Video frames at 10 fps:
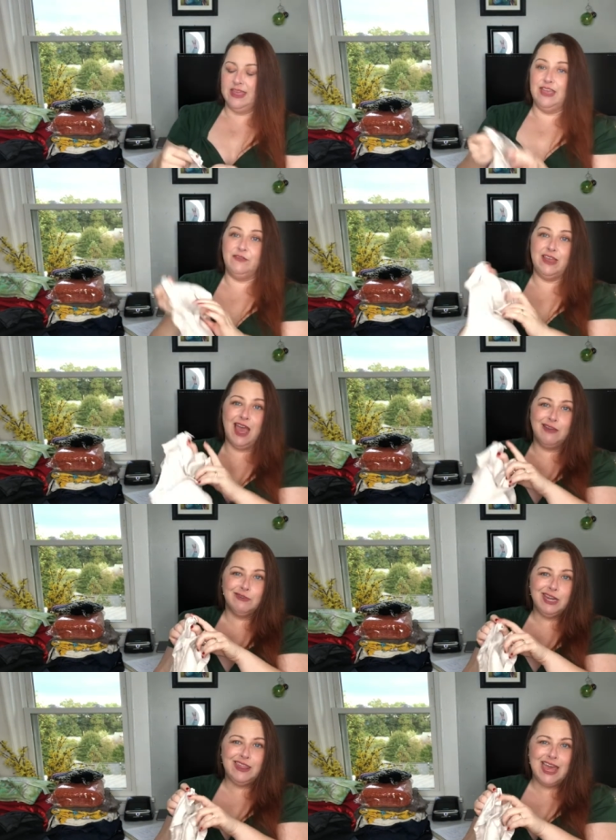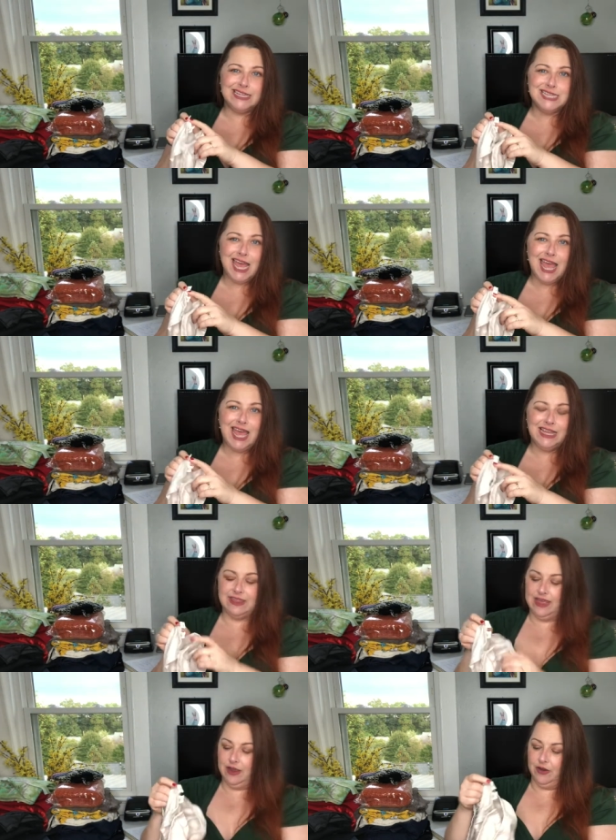if you got rid of that tag
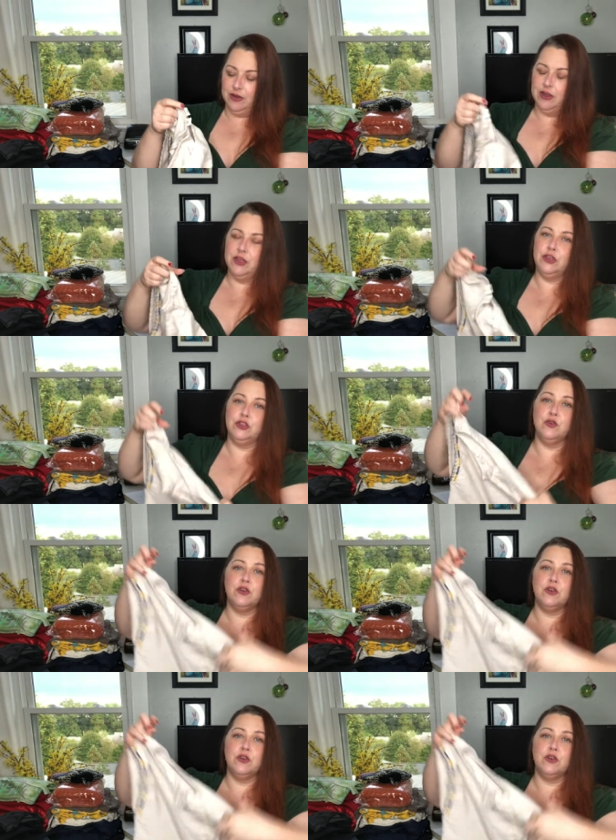there, you